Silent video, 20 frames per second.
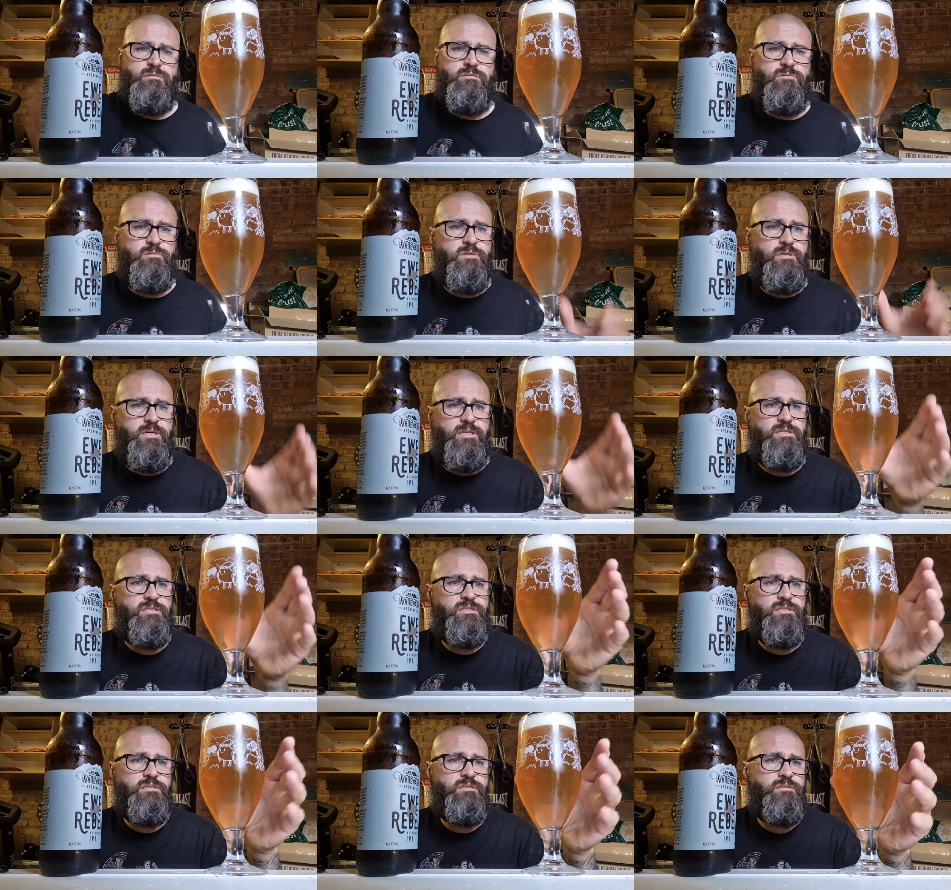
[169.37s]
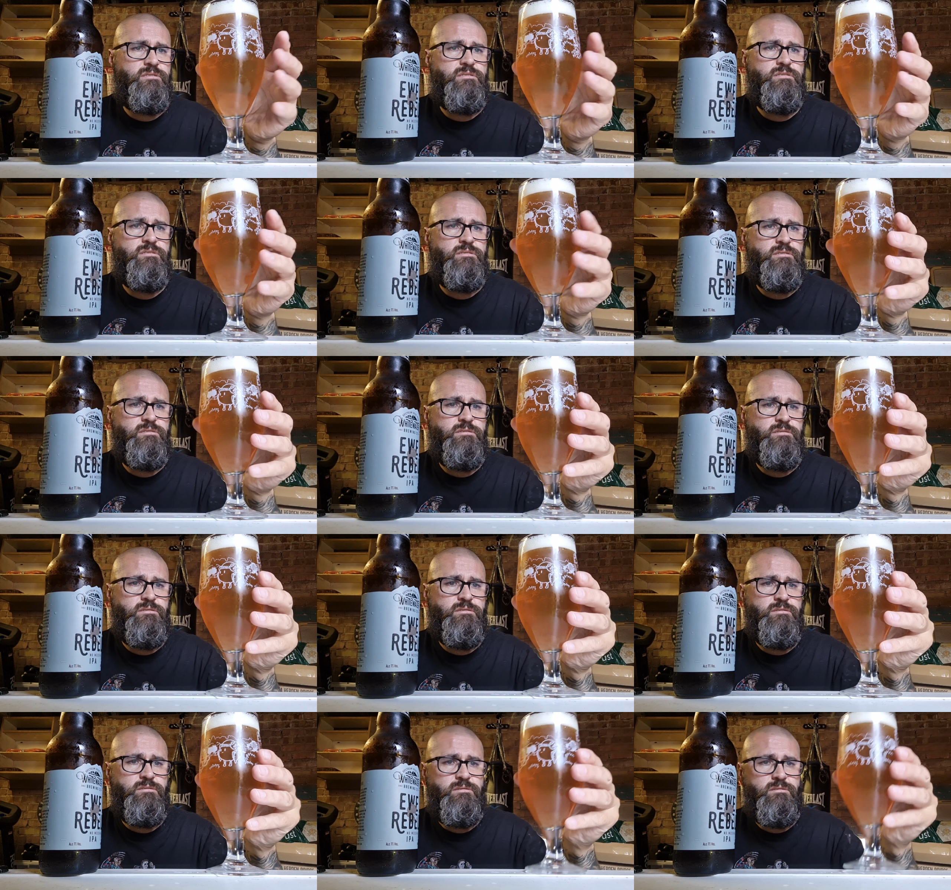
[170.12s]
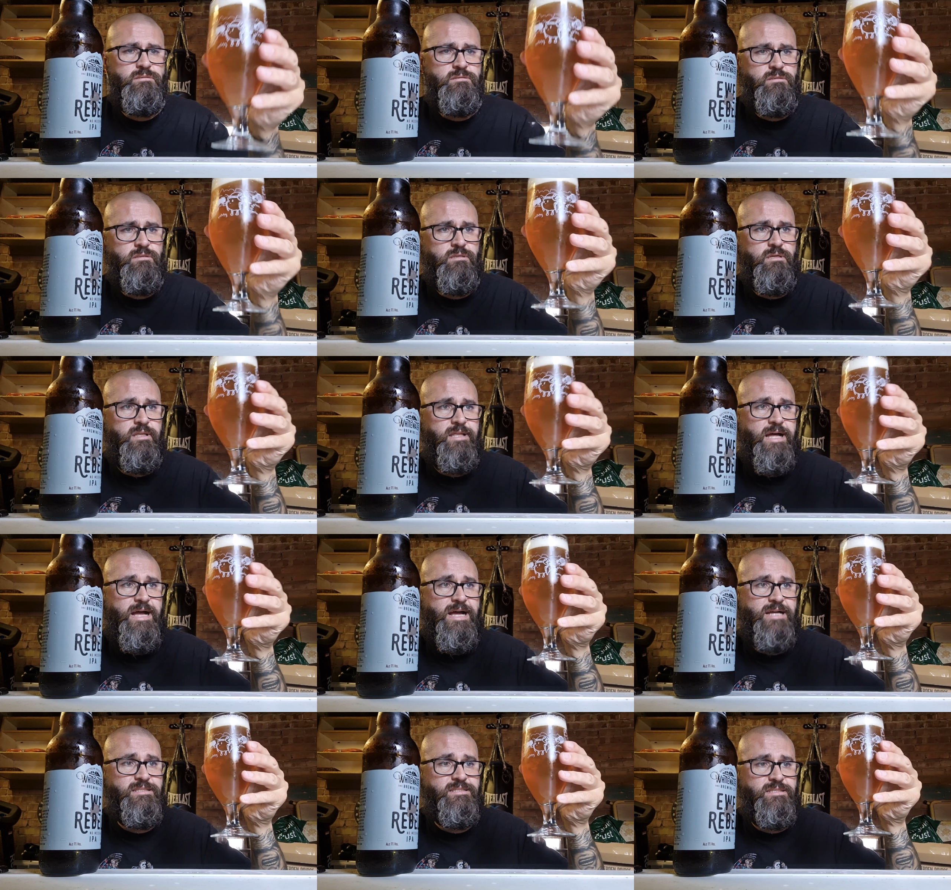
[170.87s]
Right. Look
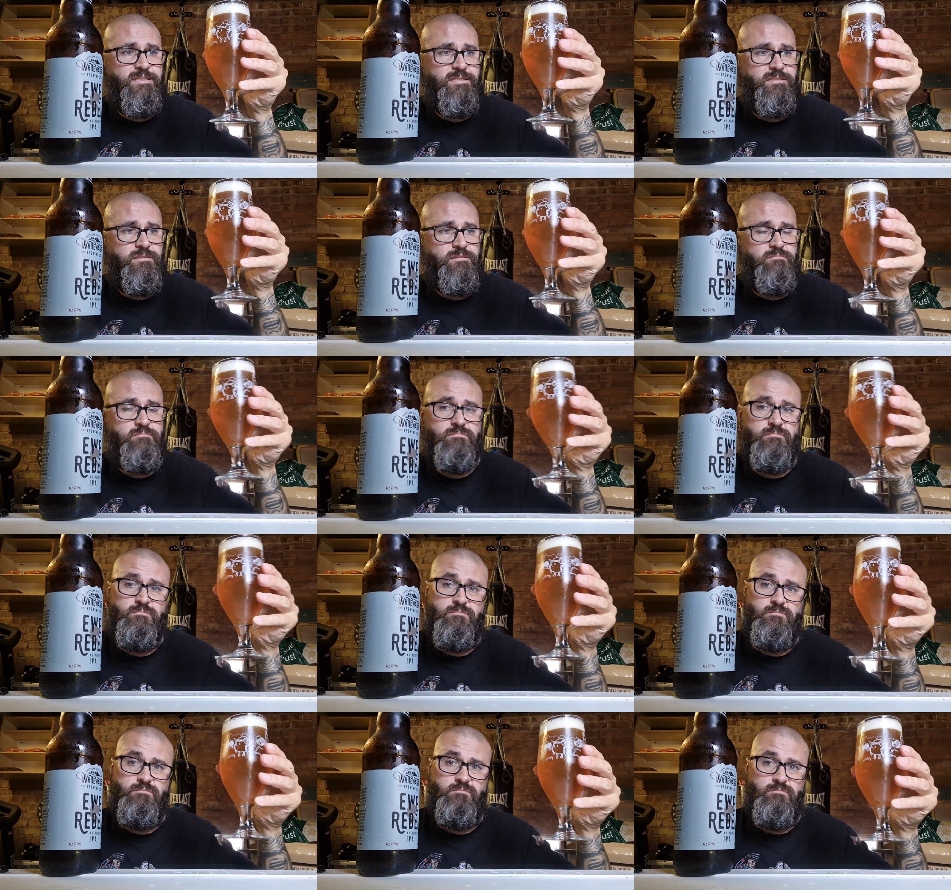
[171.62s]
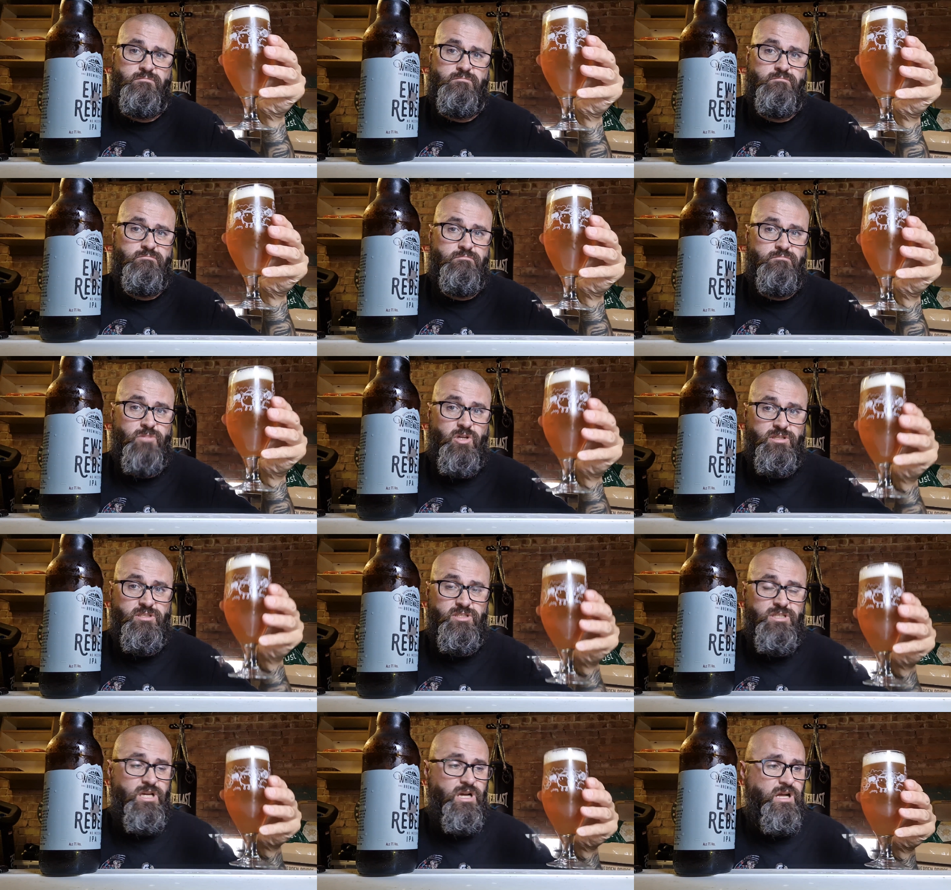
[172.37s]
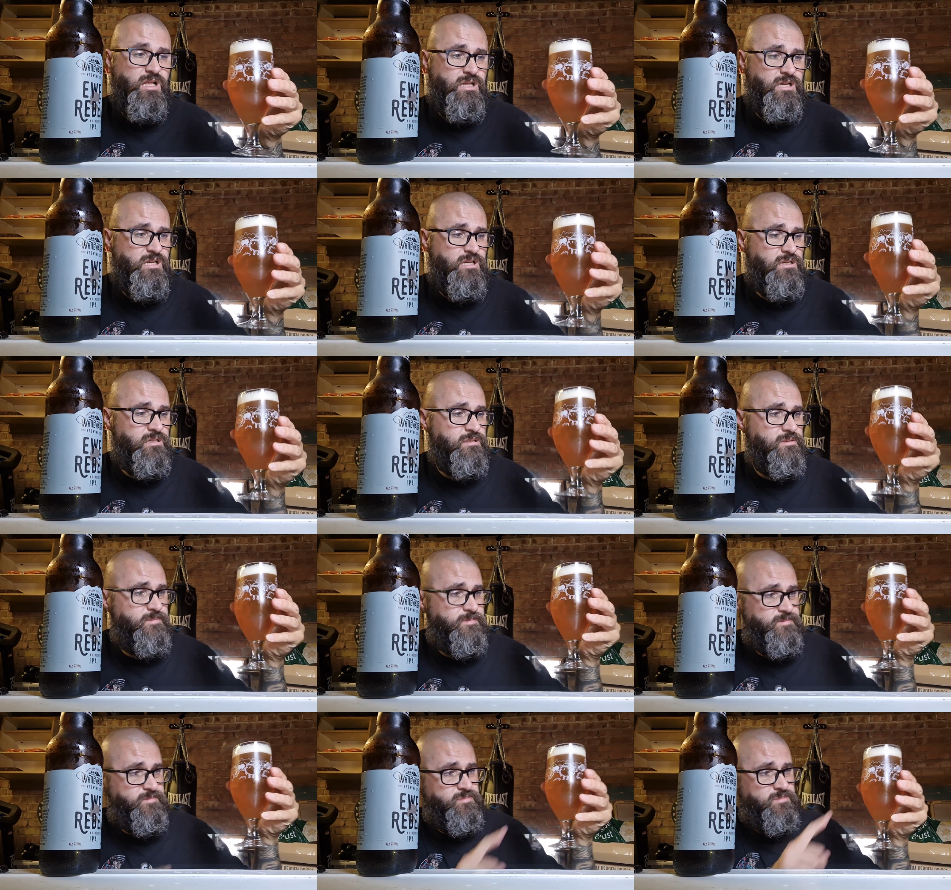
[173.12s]
at that. Nice colour.
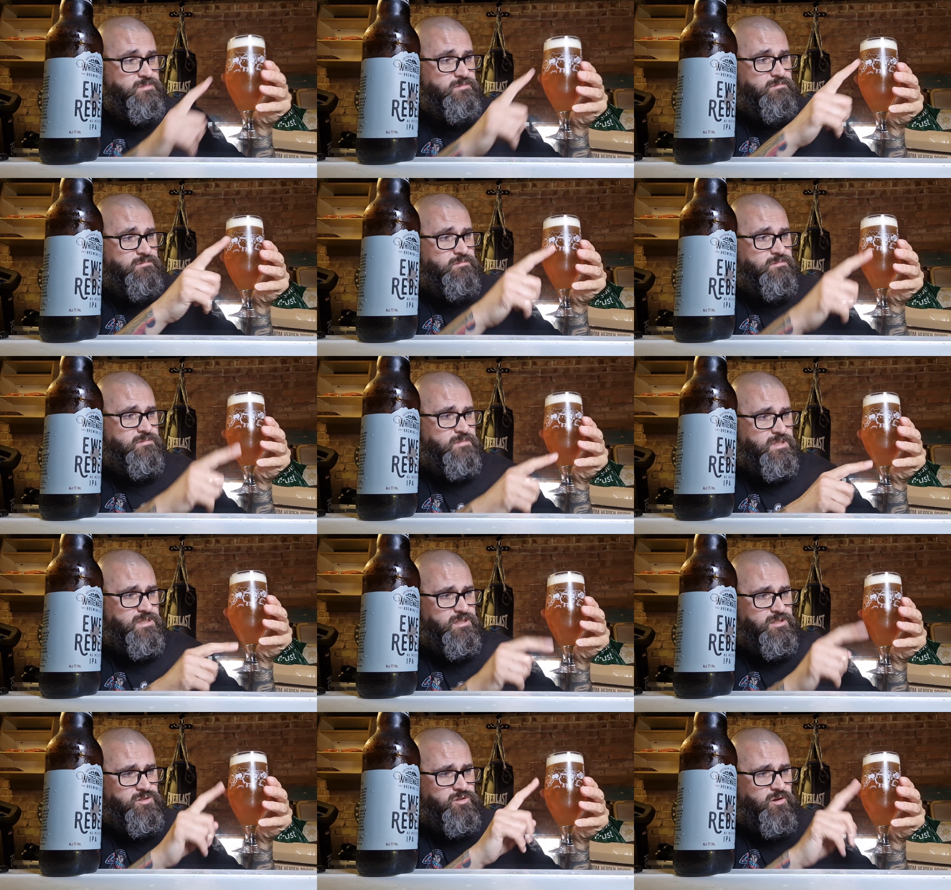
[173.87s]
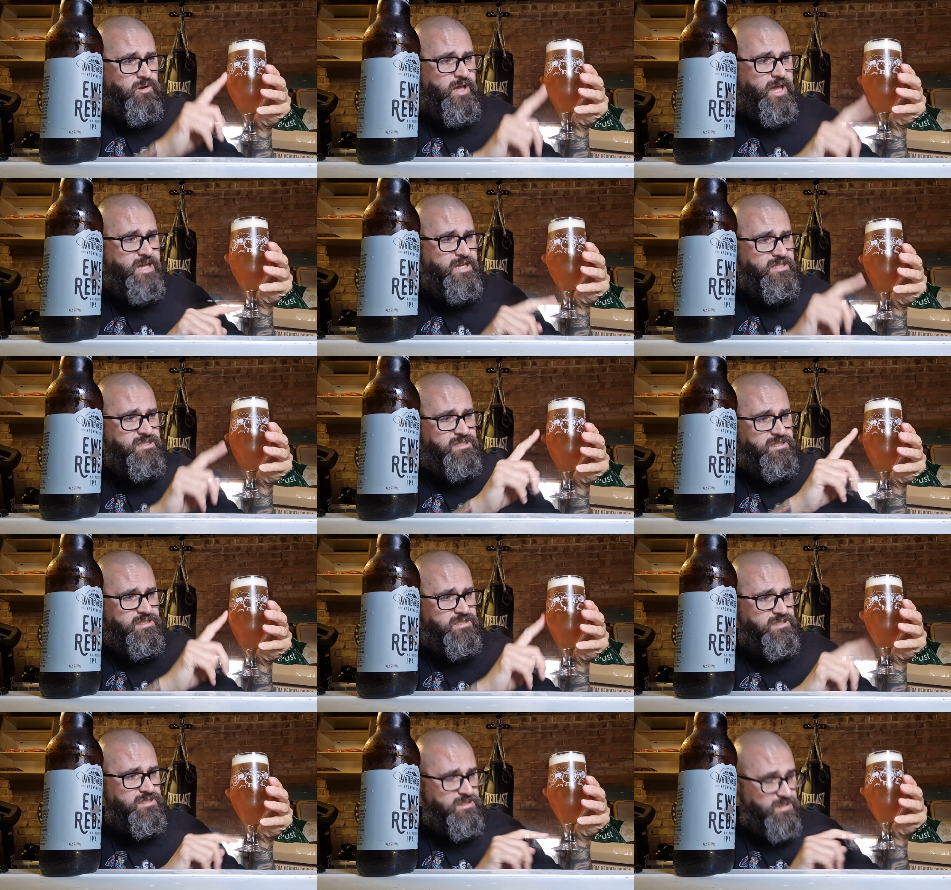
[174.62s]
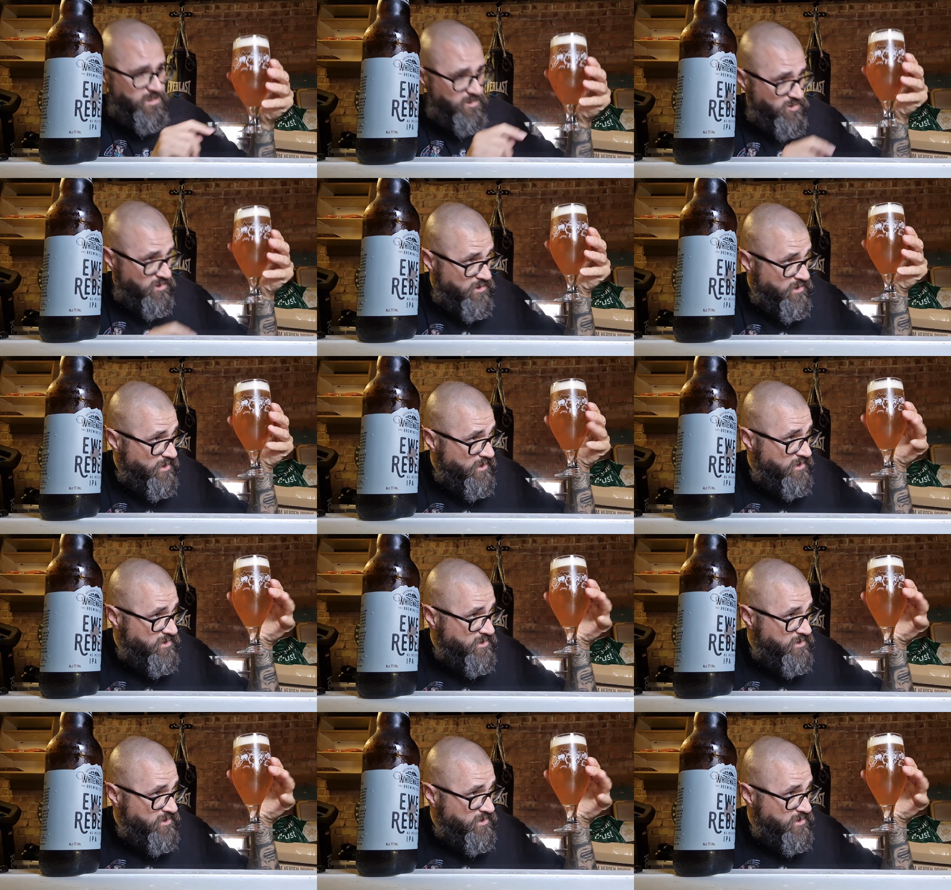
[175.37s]
It's not hazy as such. I think